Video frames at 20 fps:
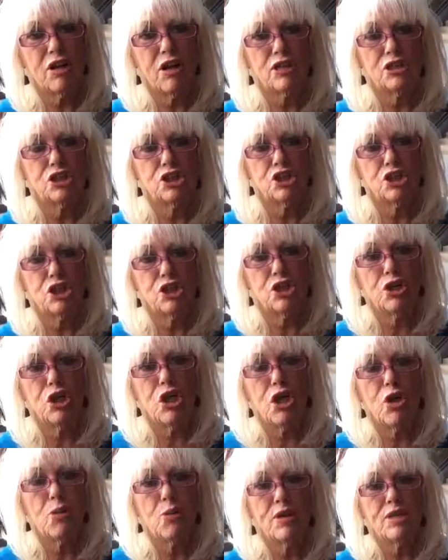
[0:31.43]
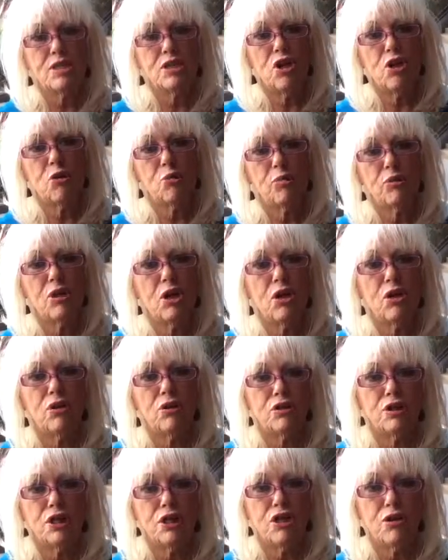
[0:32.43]
you're not sure what's
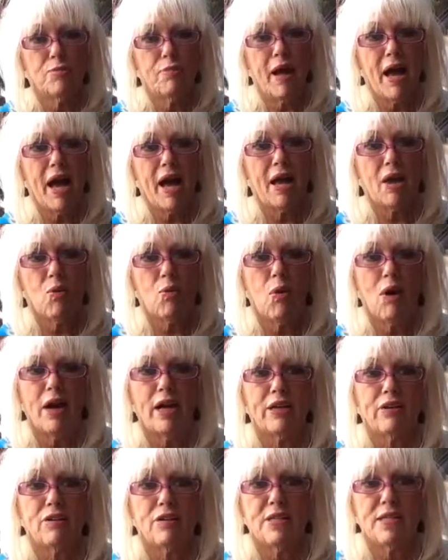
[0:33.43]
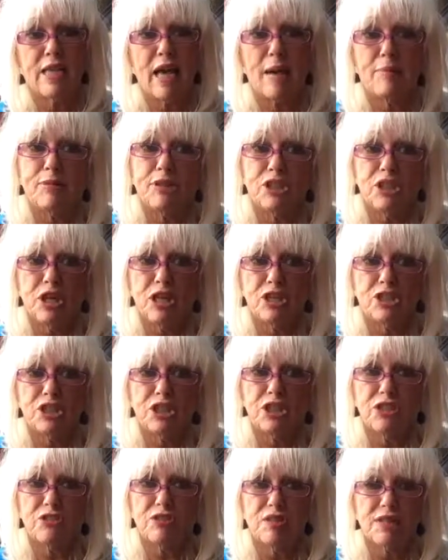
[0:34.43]
holding your back, why you're
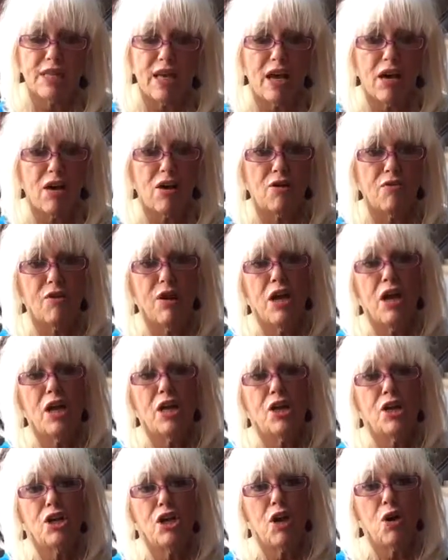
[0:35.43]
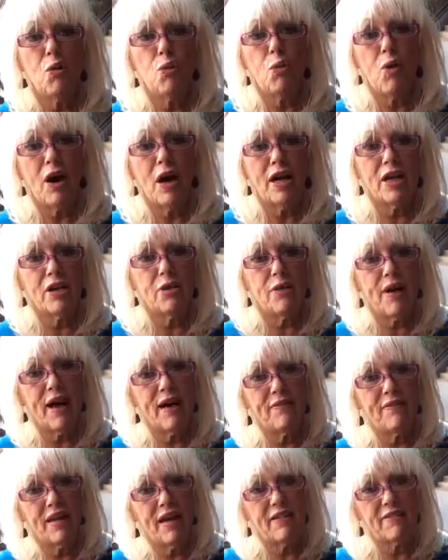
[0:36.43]
sabotaging yourself, you know, why you
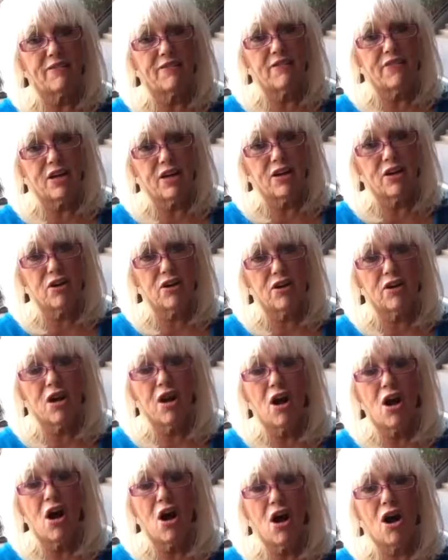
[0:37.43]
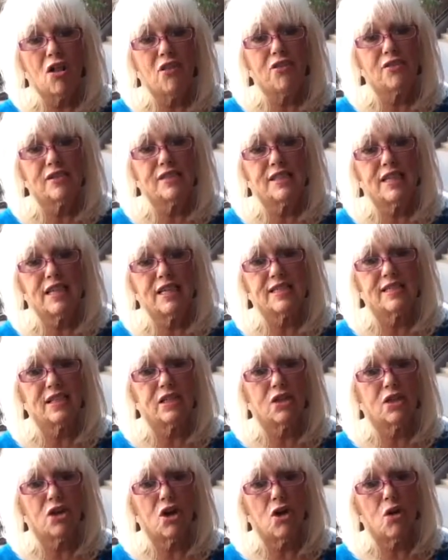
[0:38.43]
have that fear, all those things
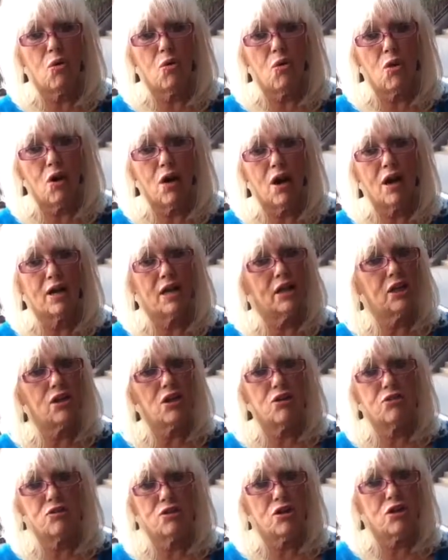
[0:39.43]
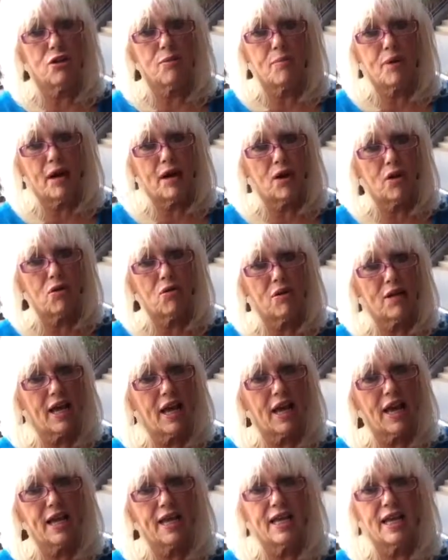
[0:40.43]
that go on. It goes on in my own
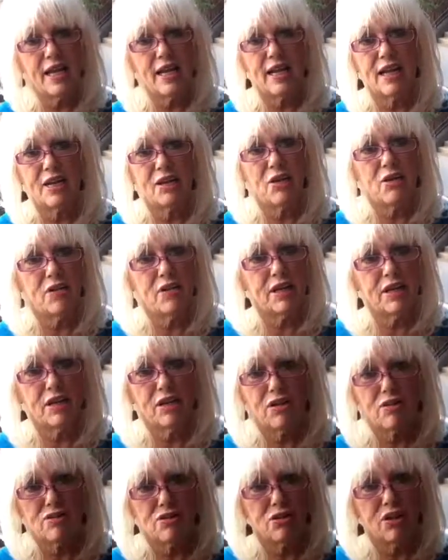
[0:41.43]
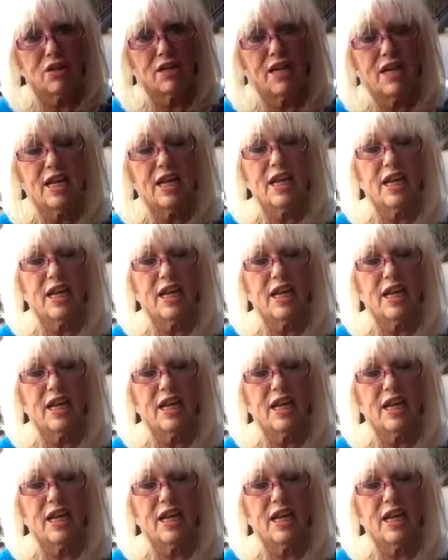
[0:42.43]
head, and I know that it goes on